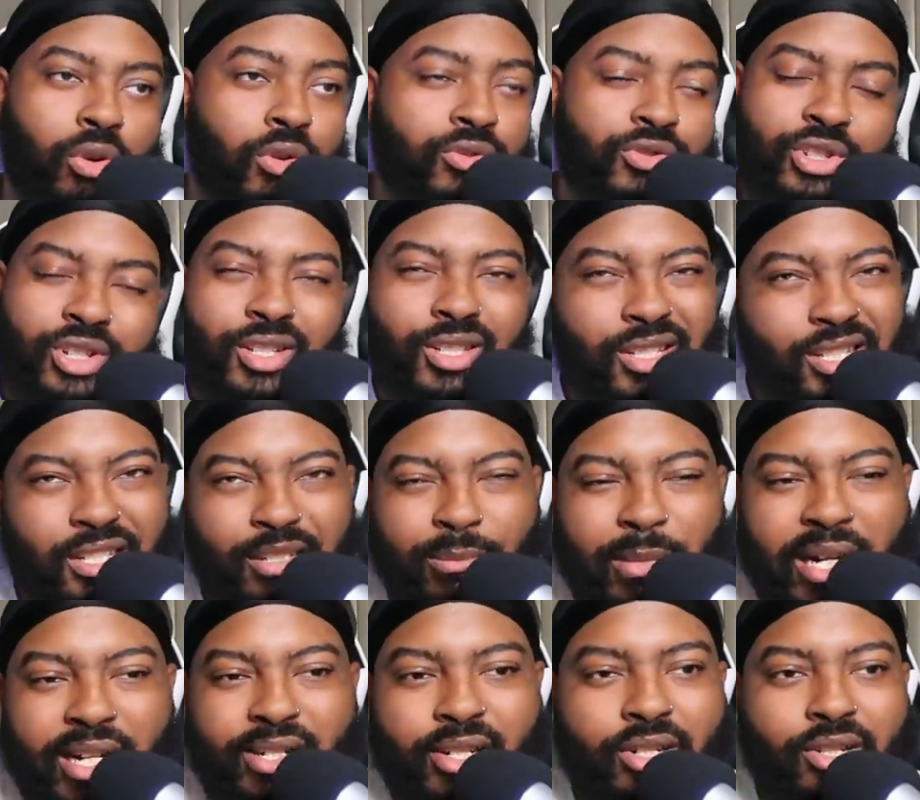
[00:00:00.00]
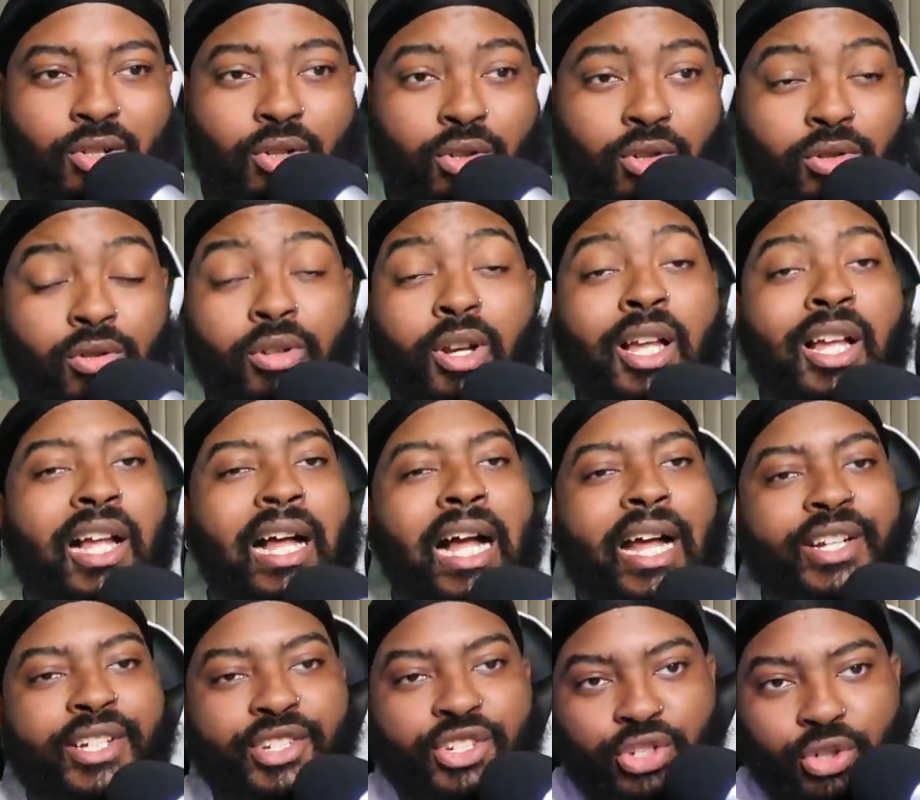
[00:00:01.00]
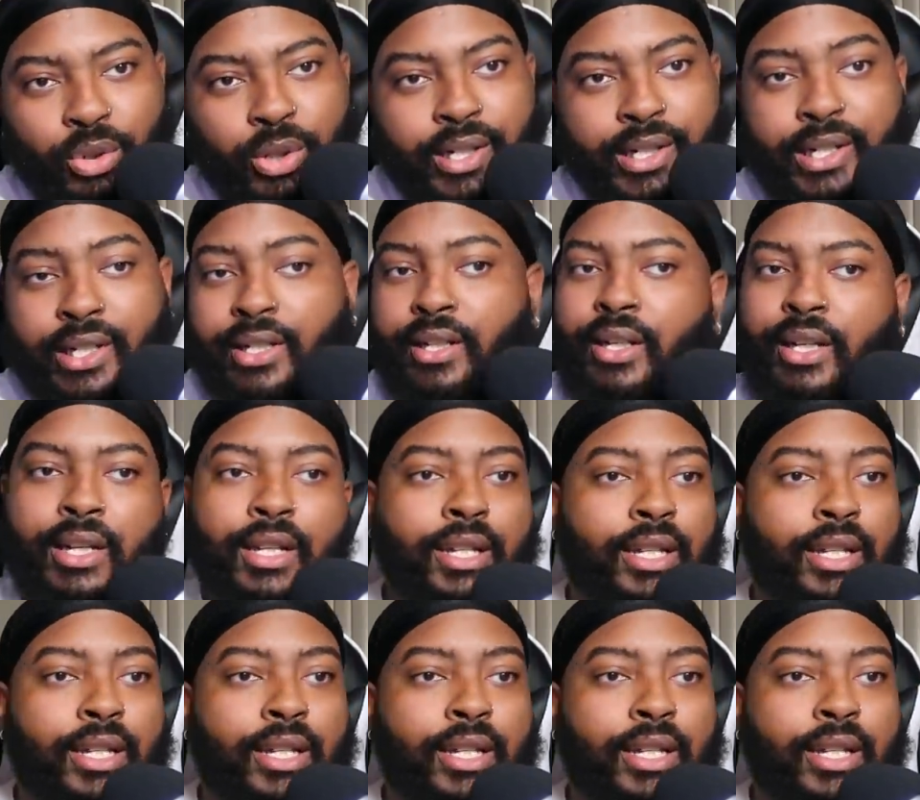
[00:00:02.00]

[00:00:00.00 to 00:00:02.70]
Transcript: on just this match as a whole. I enjoyed it.